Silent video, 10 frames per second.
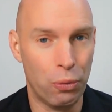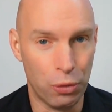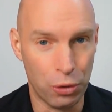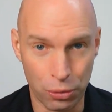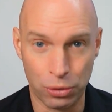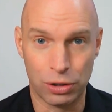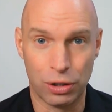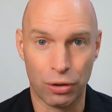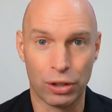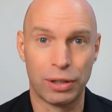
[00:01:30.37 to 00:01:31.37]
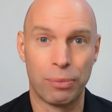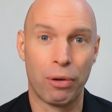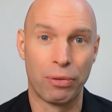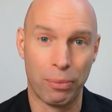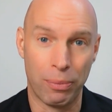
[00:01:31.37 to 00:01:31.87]
use the cost and
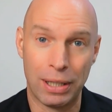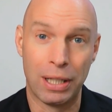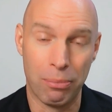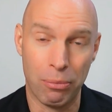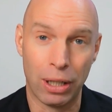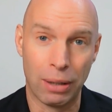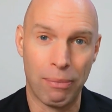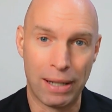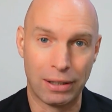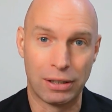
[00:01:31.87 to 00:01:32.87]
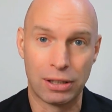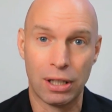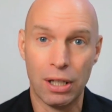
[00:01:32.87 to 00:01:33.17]
profitability modeling methods